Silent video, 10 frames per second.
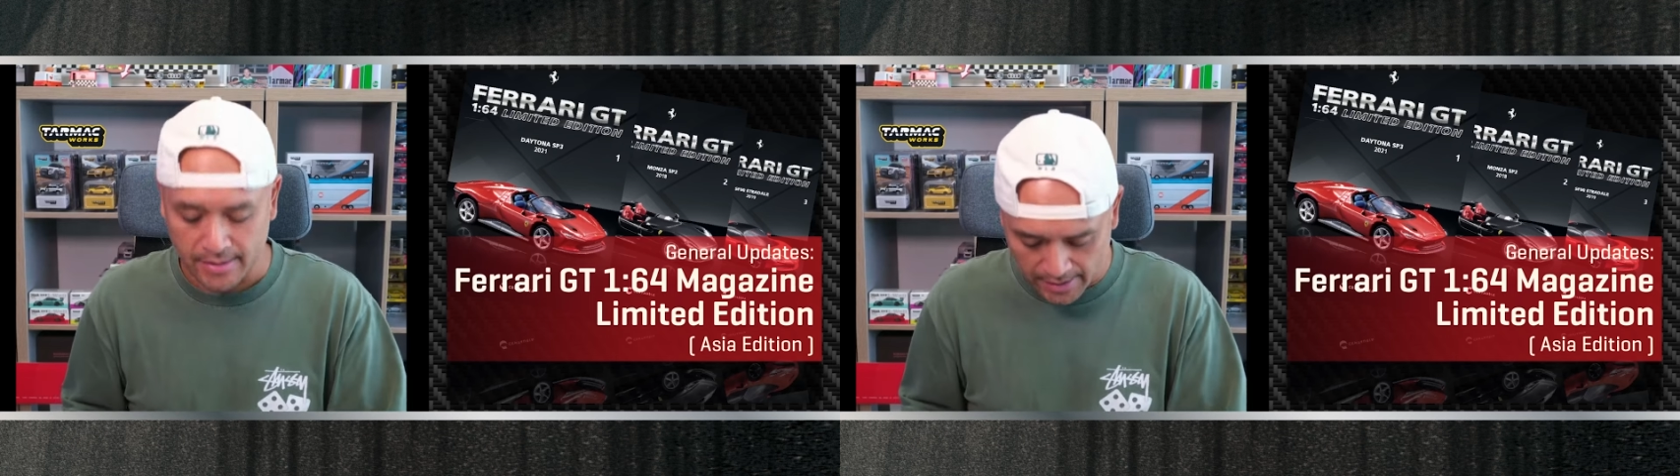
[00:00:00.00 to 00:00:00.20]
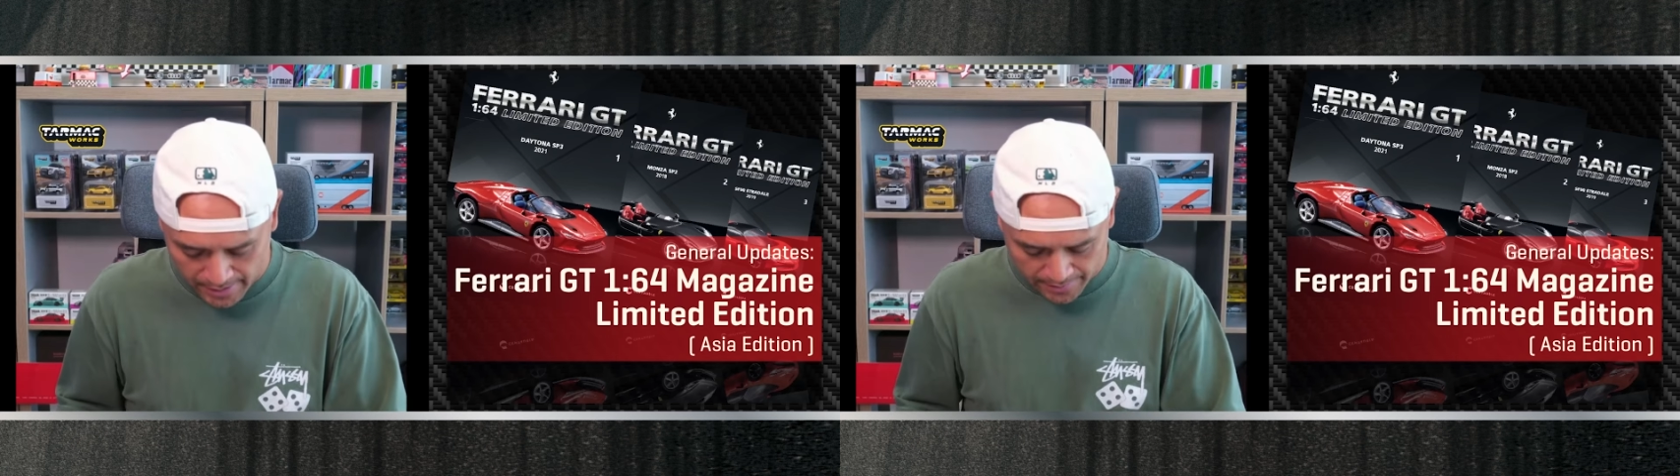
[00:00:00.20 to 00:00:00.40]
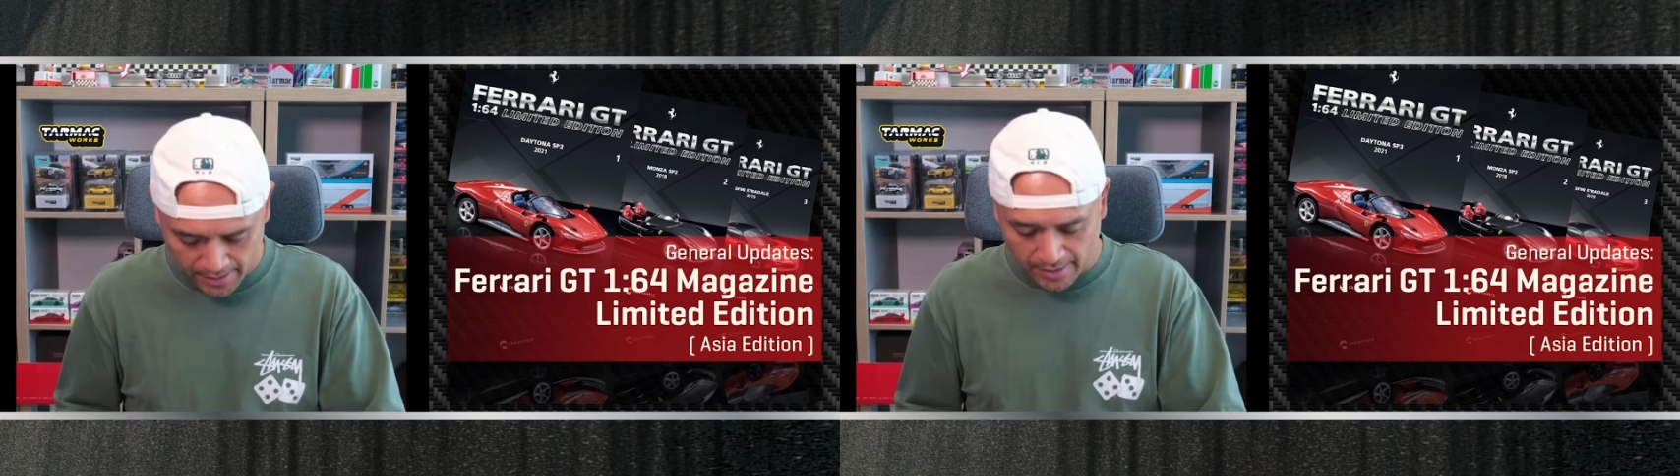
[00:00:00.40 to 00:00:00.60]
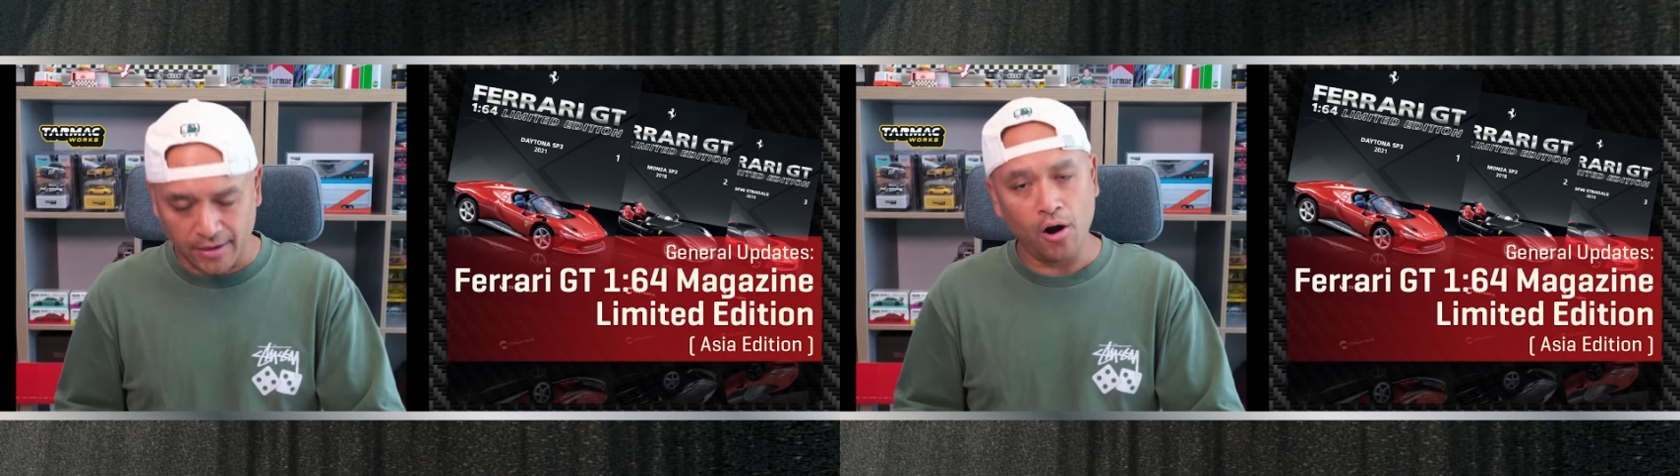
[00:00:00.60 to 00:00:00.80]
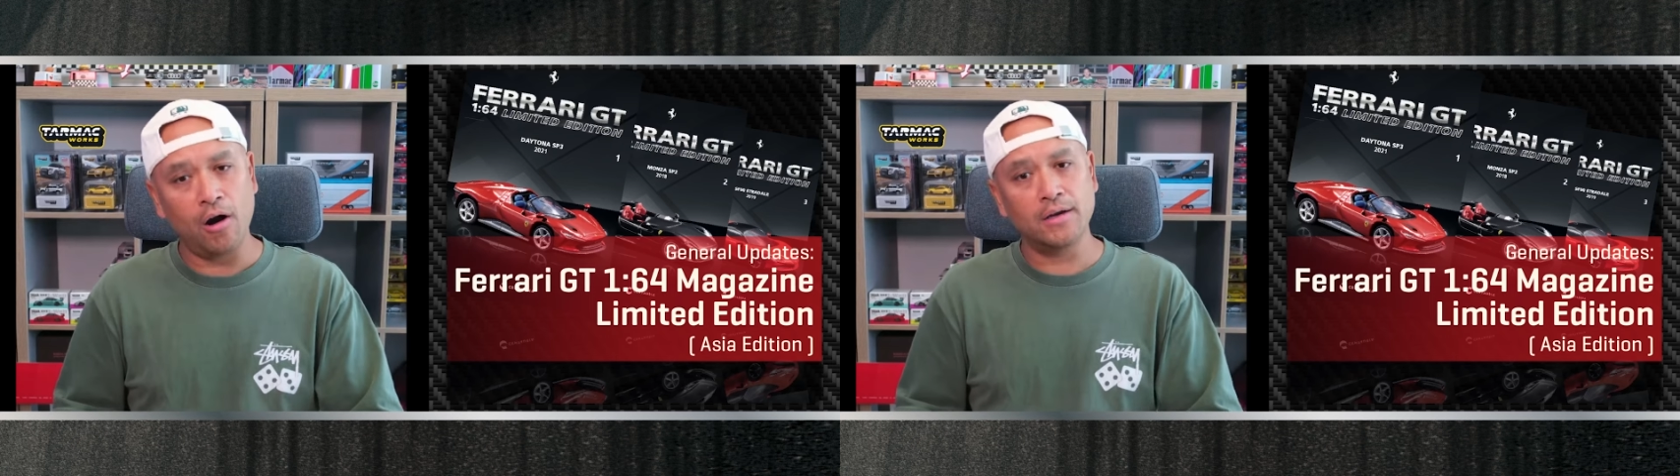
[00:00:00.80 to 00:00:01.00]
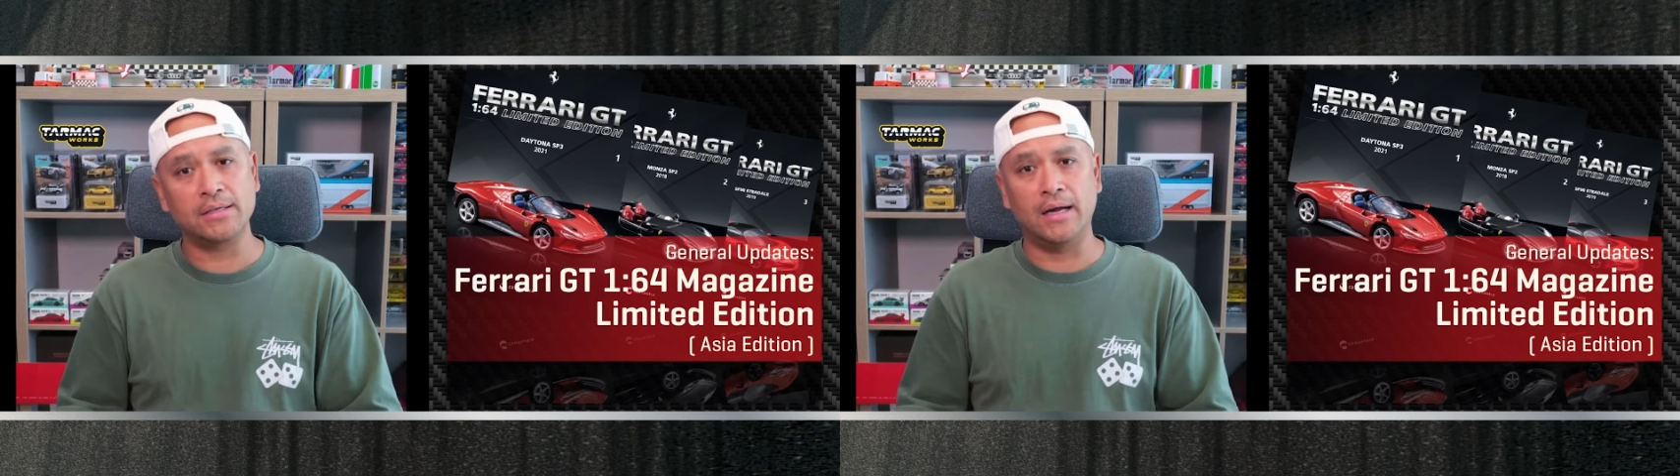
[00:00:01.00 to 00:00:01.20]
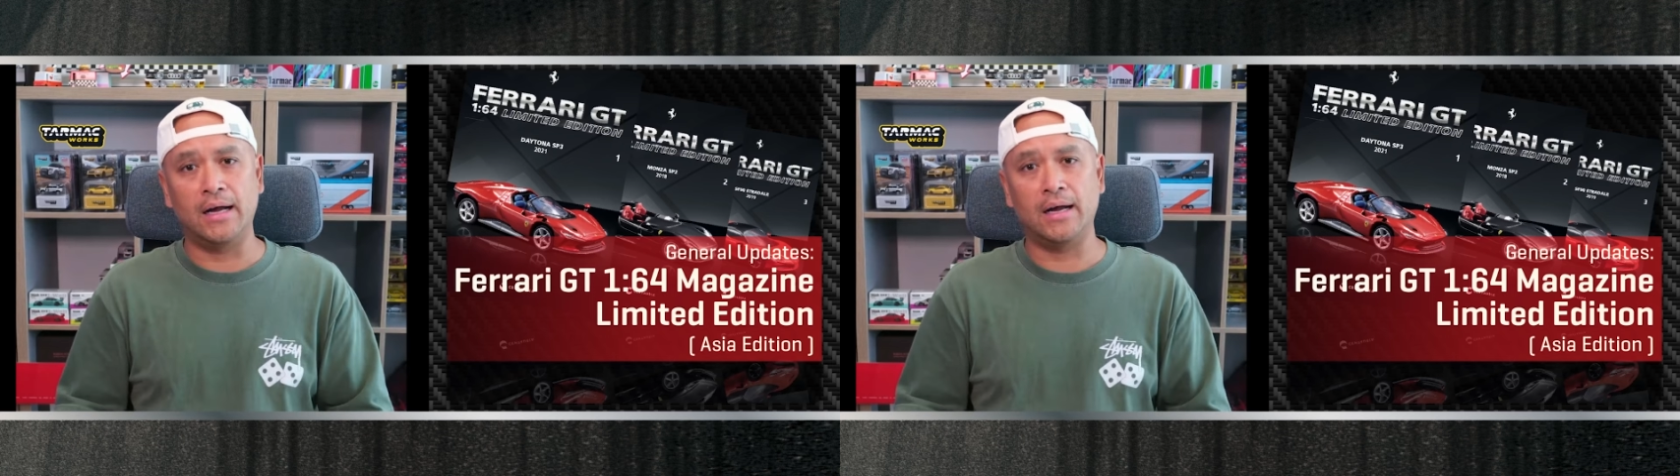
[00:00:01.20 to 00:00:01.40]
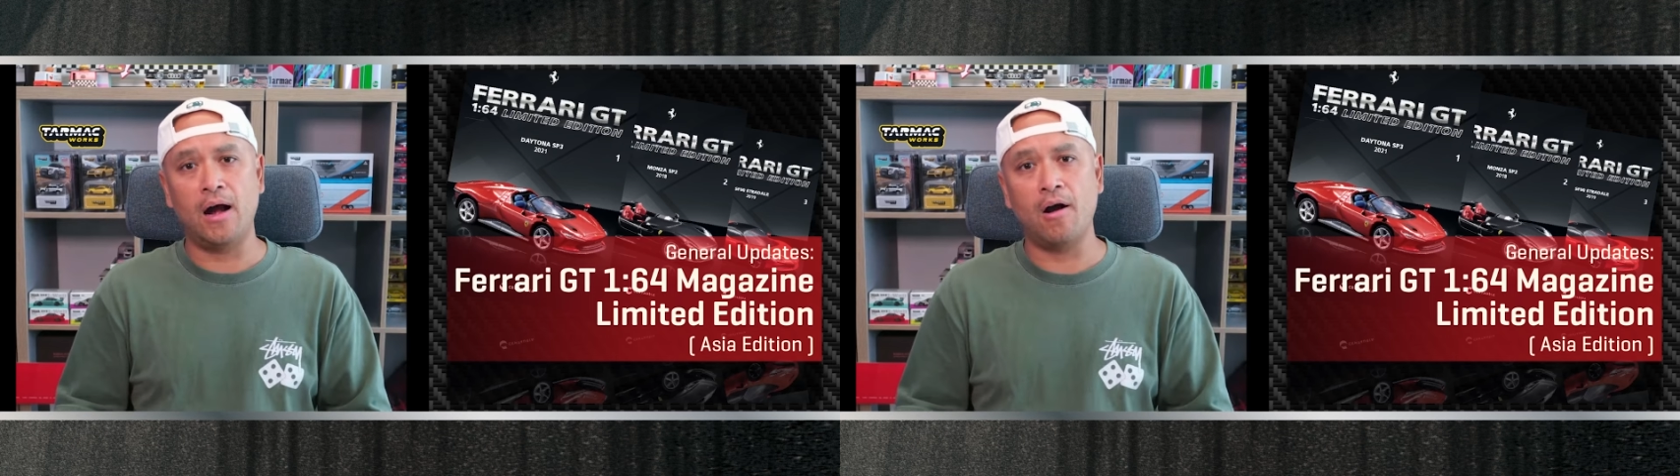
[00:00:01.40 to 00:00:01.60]
and the cars
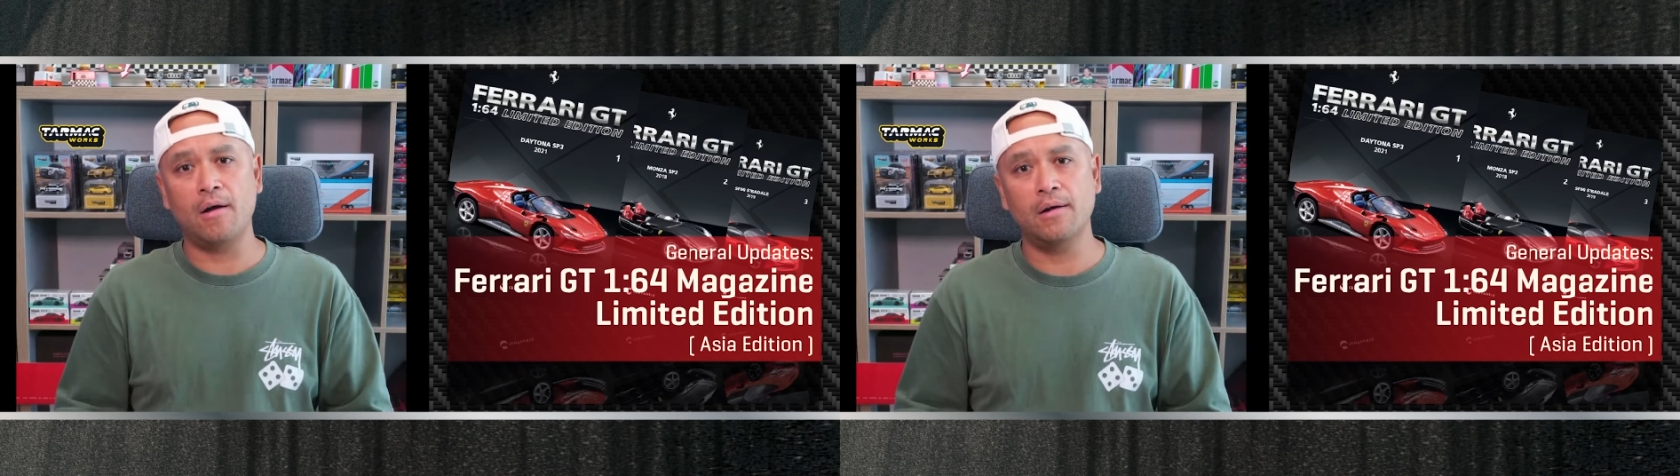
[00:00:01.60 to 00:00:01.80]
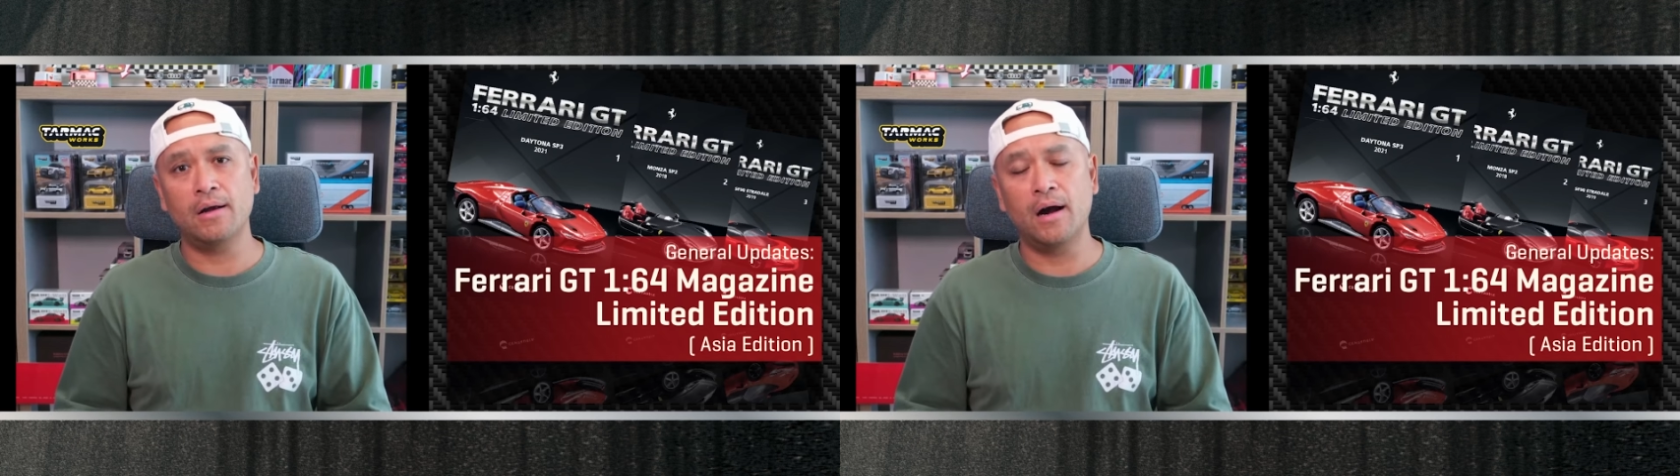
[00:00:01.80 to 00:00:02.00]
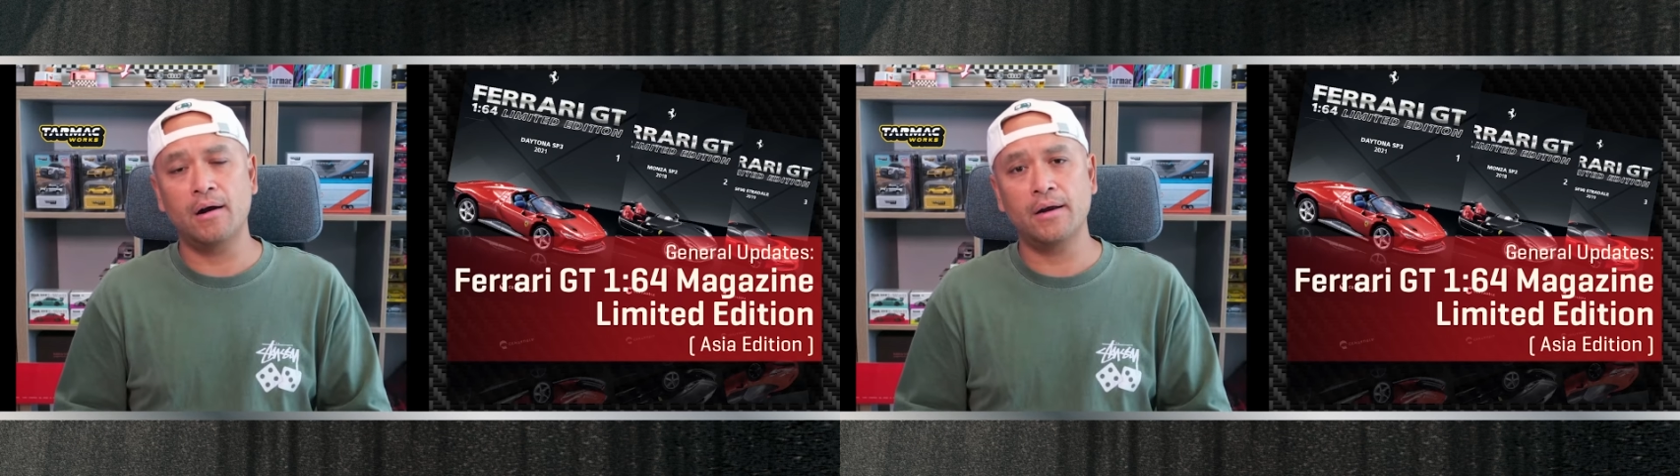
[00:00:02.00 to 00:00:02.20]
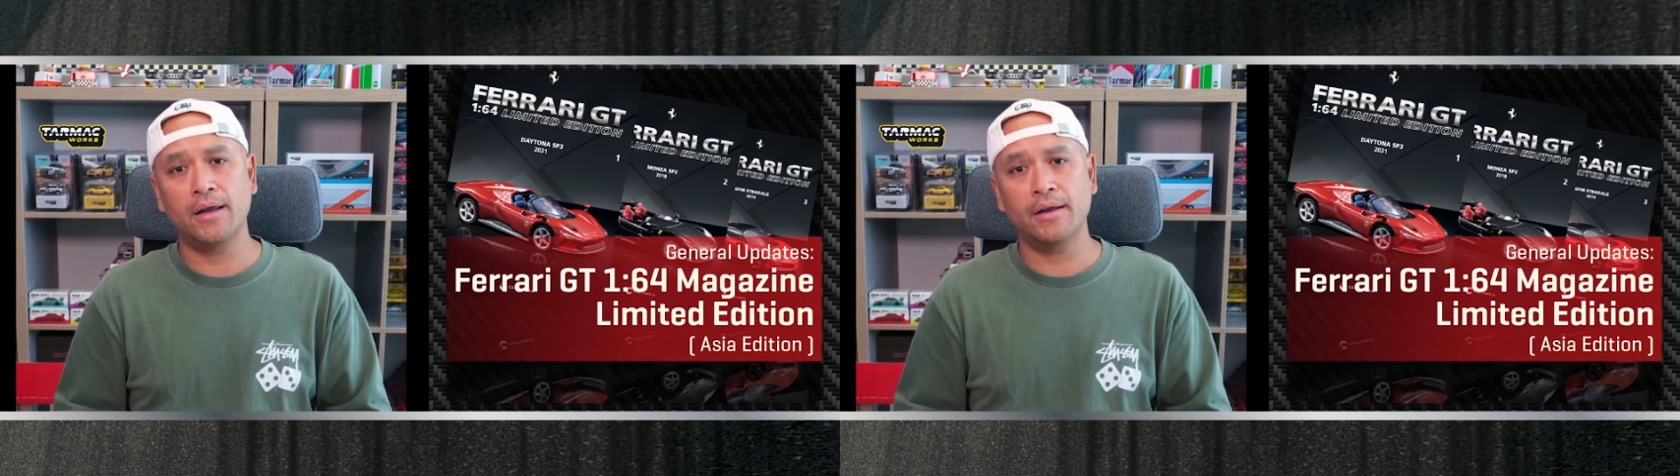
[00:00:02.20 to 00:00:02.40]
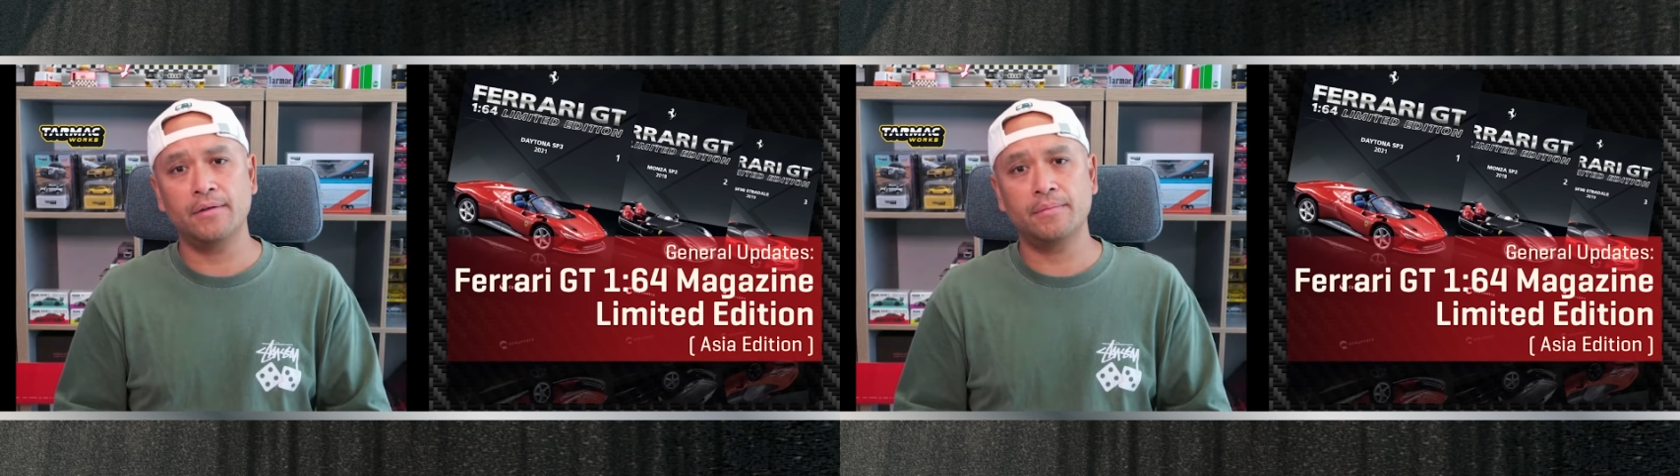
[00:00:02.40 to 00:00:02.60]
are in